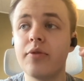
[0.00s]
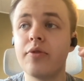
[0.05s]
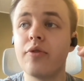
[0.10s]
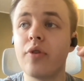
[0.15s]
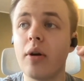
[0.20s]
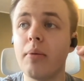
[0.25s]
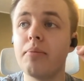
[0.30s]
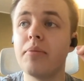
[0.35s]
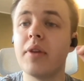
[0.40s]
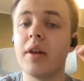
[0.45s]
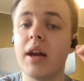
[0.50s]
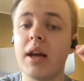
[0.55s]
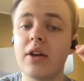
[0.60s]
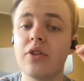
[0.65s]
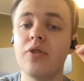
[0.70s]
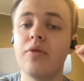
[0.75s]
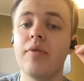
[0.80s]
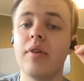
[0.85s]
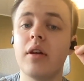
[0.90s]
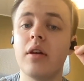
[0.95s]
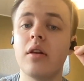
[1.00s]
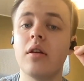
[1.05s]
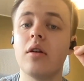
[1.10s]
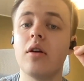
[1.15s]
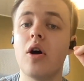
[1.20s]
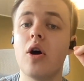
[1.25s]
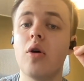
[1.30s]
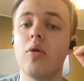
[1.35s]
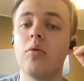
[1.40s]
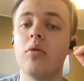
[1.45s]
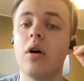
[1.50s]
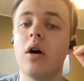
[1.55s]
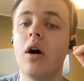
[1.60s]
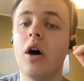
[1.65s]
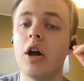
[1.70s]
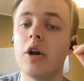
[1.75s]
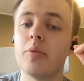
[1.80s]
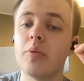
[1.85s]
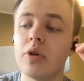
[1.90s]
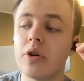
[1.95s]
From the next video
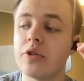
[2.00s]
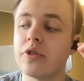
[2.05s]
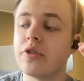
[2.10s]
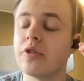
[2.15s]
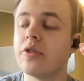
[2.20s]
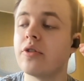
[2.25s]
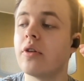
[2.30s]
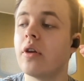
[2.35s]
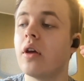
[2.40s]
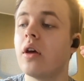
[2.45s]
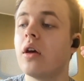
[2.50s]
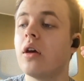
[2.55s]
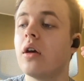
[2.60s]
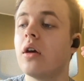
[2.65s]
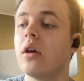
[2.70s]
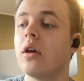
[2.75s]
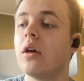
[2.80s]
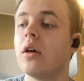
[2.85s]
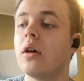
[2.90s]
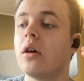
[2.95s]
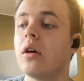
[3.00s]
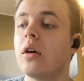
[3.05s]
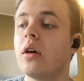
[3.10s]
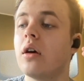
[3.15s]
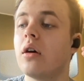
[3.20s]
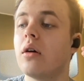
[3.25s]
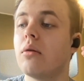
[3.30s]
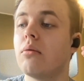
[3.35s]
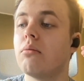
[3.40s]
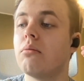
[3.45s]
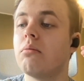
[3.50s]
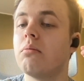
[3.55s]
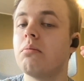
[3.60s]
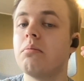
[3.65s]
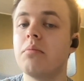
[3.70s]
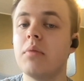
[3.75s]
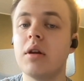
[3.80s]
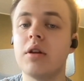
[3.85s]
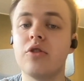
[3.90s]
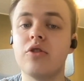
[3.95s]
onwards,
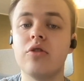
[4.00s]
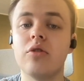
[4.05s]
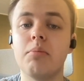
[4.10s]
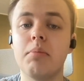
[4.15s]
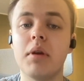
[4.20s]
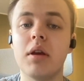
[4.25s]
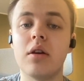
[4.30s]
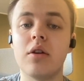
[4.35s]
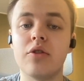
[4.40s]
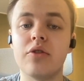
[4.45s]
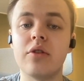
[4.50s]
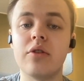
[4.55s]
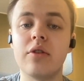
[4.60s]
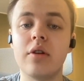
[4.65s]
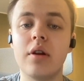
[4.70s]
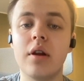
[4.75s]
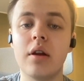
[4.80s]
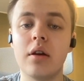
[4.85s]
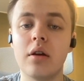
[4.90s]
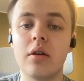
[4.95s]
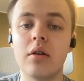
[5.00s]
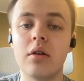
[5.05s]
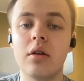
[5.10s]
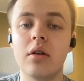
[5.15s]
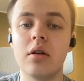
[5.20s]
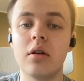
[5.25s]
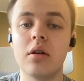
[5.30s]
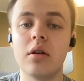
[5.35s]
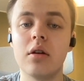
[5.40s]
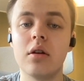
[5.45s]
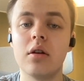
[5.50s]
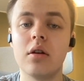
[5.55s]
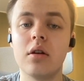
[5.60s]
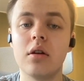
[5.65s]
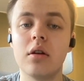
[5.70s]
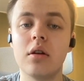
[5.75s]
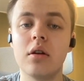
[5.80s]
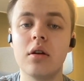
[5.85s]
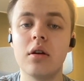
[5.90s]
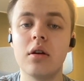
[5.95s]
it should be consistently good.
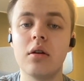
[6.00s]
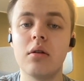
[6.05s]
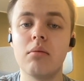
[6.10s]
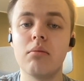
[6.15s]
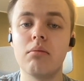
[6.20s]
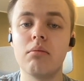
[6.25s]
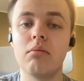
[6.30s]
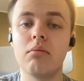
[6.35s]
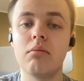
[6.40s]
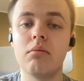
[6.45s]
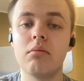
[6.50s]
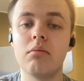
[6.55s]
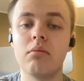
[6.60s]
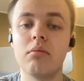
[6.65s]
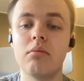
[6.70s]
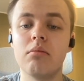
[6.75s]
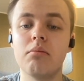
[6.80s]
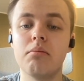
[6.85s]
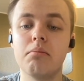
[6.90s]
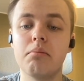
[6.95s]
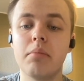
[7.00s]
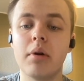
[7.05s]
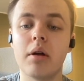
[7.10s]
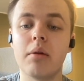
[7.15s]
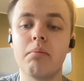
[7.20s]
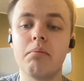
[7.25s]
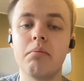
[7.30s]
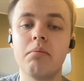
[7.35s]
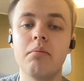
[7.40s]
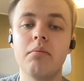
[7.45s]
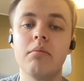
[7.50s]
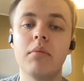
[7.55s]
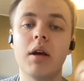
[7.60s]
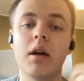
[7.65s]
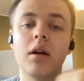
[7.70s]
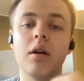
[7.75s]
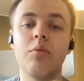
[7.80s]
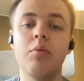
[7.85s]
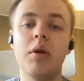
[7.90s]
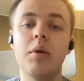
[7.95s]
But
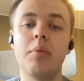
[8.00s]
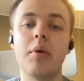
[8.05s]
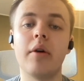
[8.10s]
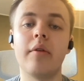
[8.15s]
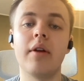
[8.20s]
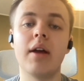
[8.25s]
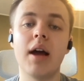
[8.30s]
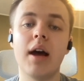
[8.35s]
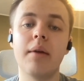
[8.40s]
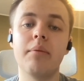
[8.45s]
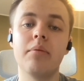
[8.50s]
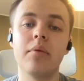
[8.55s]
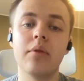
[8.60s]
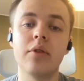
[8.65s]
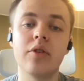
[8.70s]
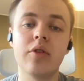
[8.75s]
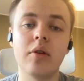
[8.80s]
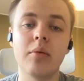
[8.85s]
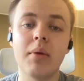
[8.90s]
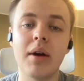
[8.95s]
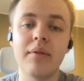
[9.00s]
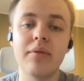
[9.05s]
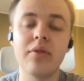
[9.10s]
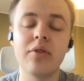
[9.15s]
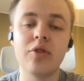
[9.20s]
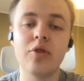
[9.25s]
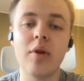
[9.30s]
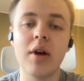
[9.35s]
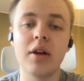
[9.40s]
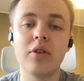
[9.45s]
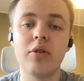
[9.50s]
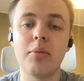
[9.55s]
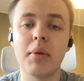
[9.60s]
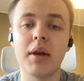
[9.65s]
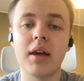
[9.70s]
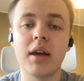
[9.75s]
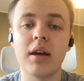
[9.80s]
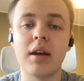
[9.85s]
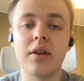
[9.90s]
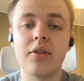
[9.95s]
yeah, it will vary. I've tried to
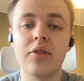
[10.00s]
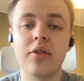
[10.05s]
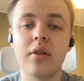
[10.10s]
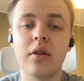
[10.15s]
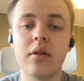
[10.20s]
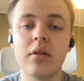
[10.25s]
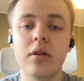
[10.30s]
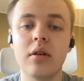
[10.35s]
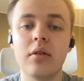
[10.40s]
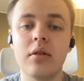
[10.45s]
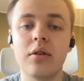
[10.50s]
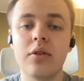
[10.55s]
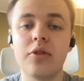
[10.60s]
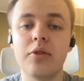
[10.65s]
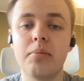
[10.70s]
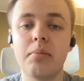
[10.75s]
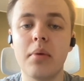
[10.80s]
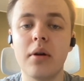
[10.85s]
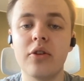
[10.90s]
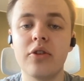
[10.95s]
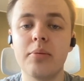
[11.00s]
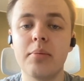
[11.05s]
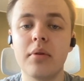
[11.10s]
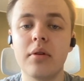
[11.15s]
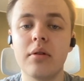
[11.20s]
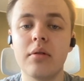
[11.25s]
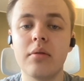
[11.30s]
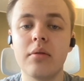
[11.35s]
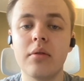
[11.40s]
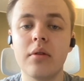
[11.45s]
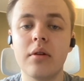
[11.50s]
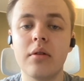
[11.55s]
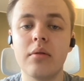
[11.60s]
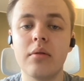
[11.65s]
make it as good as possible